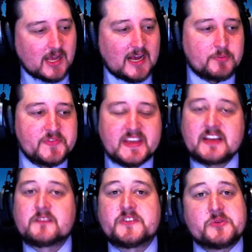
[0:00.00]
uh, put the
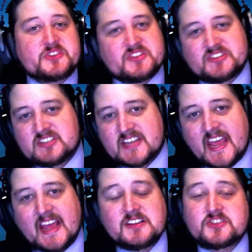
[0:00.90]
interviewers in the
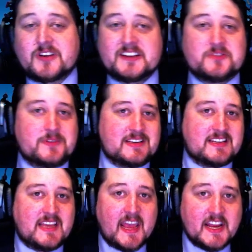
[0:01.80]
stands, tried to
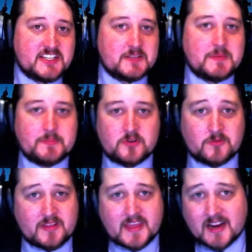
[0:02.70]
engage the people who
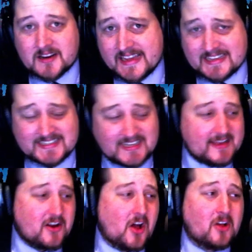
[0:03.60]
were there. ESL
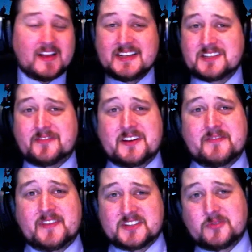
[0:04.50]
had all kinds of fun
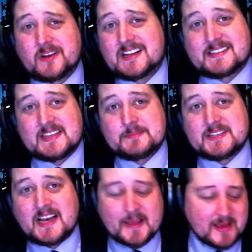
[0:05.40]
events going on at the same
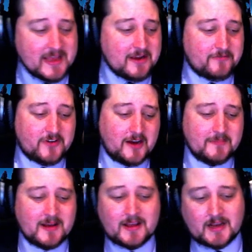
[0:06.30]
time,
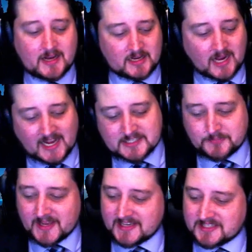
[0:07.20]
from uh,
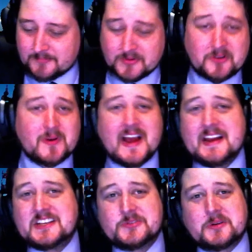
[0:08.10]
cosplay to bull
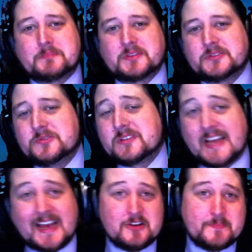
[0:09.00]
riding to a balloon
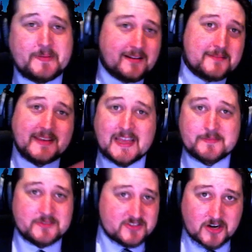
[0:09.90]
guy who apparently
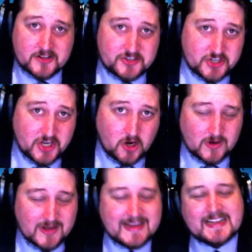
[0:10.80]
became the star of the
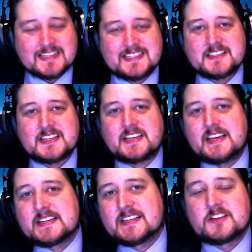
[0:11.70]
show. It sounds like
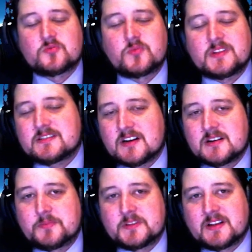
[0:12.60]
ESL has really
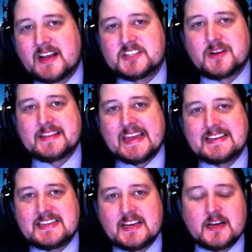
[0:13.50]
started to put their heads around the
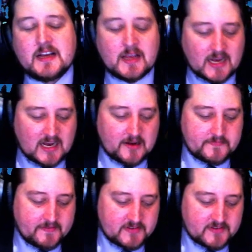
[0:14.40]
idea. they've